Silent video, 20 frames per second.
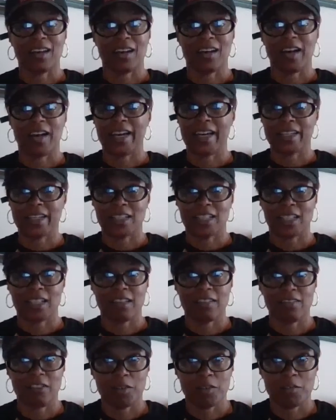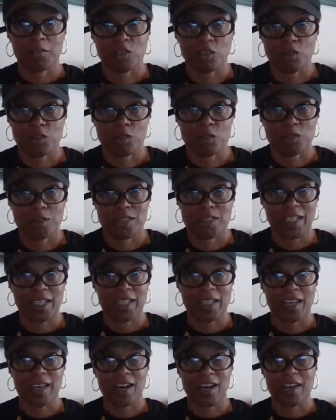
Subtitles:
I had to give them the news that